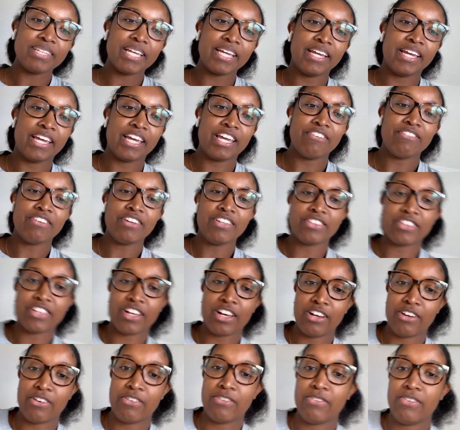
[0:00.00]
Even
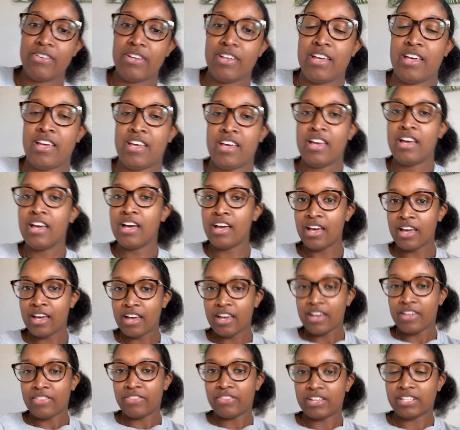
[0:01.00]
though
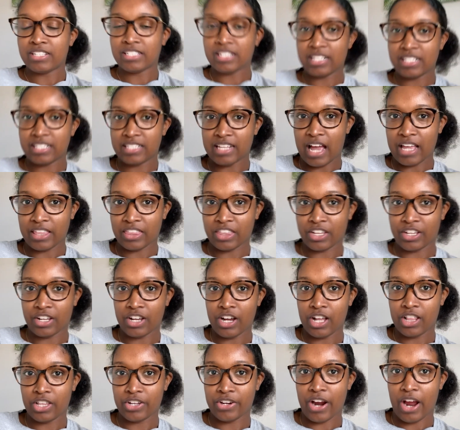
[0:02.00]
this is not the
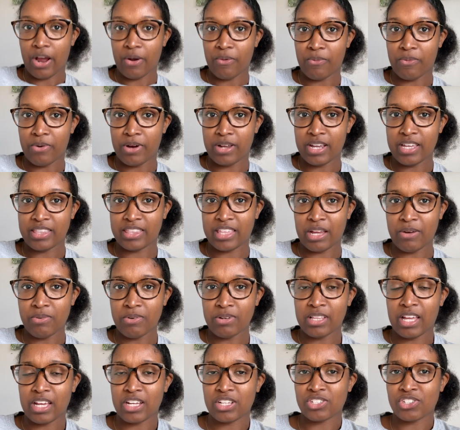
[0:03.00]
color I wanted, they were
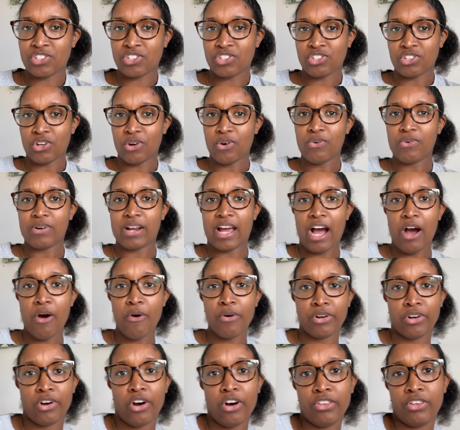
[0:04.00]
like sold out
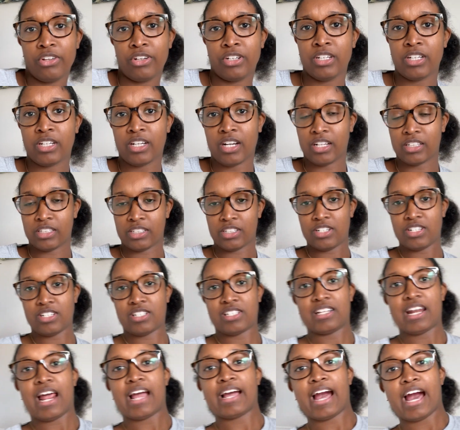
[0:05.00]
in all the good colors.
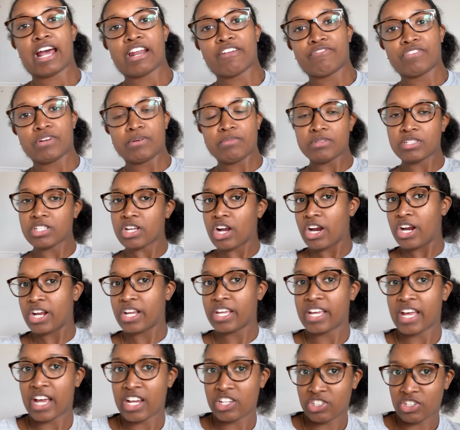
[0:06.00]
And I got it from
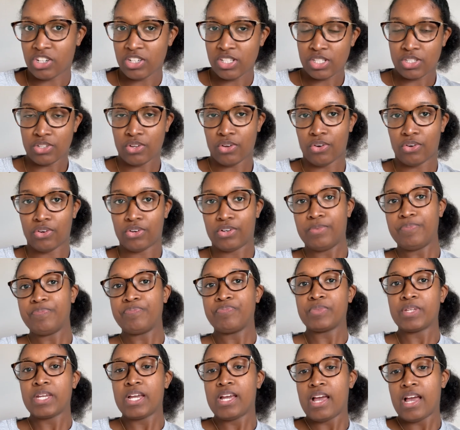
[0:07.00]
Target, as y'all saw.
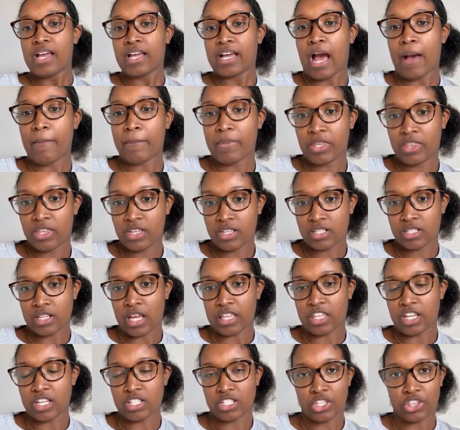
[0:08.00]
Got me this, I
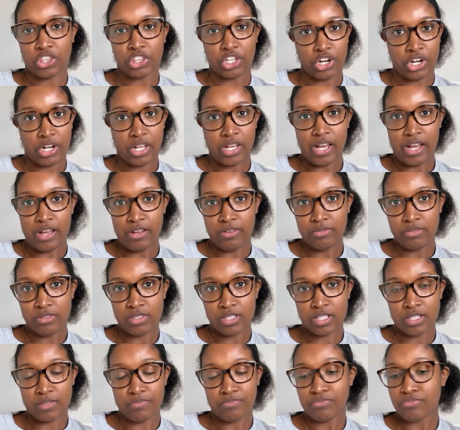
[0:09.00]
think it's a 30
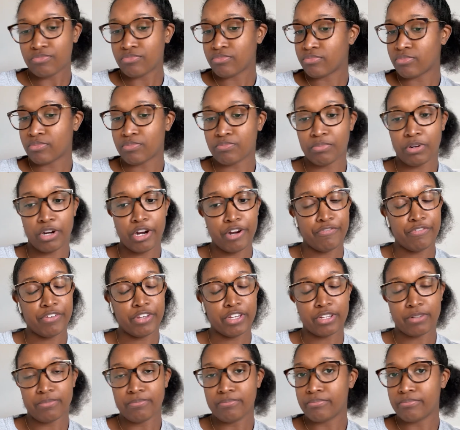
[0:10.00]
ounce. Perfect